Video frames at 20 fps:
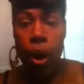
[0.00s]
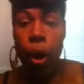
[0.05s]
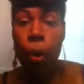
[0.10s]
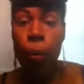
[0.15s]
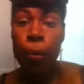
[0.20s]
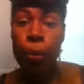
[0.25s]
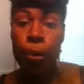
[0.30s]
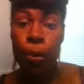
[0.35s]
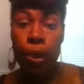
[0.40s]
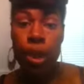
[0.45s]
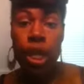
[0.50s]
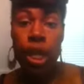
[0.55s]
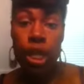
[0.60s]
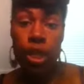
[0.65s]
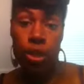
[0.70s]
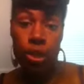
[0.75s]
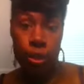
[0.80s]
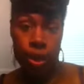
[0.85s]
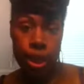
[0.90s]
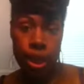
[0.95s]
Hope you
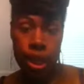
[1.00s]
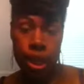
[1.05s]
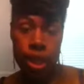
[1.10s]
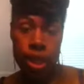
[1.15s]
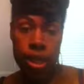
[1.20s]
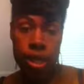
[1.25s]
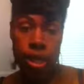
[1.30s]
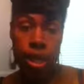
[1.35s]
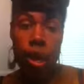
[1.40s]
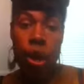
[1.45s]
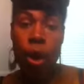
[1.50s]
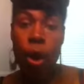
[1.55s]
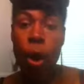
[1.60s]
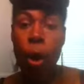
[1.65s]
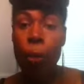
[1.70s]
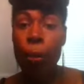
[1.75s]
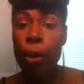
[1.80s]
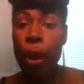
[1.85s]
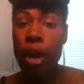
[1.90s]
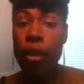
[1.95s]
enjoyed this.
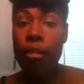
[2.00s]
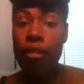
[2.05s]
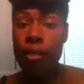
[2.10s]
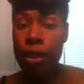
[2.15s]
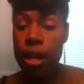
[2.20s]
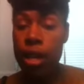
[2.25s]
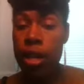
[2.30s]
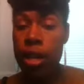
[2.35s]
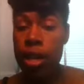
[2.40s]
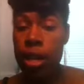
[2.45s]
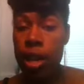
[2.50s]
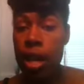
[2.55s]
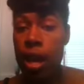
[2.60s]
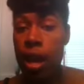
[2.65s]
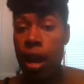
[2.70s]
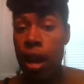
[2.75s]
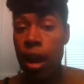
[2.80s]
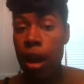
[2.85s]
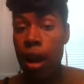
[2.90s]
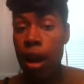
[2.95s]
Hope you have fun
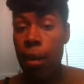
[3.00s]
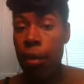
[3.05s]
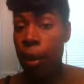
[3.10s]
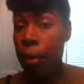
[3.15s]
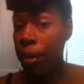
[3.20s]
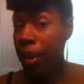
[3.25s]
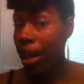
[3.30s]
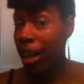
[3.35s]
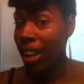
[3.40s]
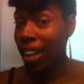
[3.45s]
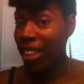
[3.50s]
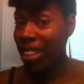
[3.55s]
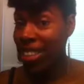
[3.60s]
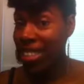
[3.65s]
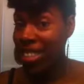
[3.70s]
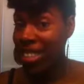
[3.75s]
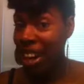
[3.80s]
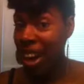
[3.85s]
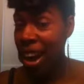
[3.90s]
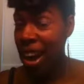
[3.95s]
replicating
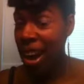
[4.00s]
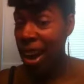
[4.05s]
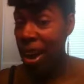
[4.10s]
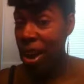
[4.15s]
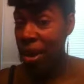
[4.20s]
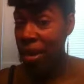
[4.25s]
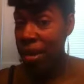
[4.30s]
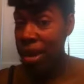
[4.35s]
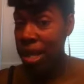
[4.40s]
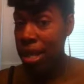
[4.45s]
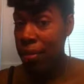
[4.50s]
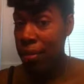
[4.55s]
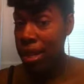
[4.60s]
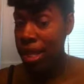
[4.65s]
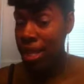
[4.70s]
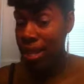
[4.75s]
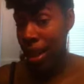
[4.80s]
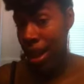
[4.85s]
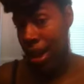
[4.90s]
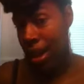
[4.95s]
this style as much
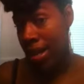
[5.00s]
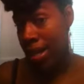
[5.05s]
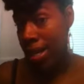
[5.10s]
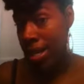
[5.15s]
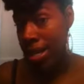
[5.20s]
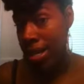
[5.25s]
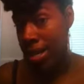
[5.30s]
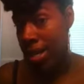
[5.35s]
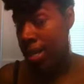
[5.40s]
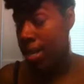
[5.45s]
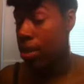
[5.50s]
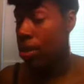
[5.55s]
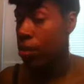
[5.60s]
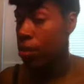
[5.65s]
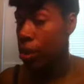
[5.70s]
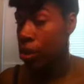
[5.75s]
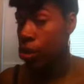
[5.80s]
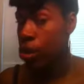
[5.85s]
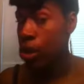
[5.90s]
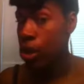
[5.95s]
as I did. So
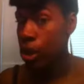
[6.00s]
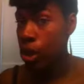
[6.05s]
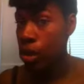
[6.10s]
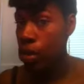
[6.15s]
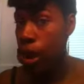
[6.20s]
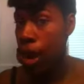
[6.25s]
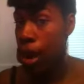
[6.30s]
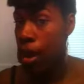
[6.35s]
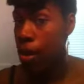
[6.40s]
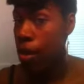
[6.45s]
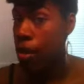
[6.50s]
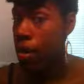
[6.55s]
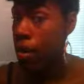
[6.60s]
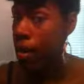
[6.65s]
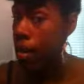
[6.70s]
I'm going to do a turnaround.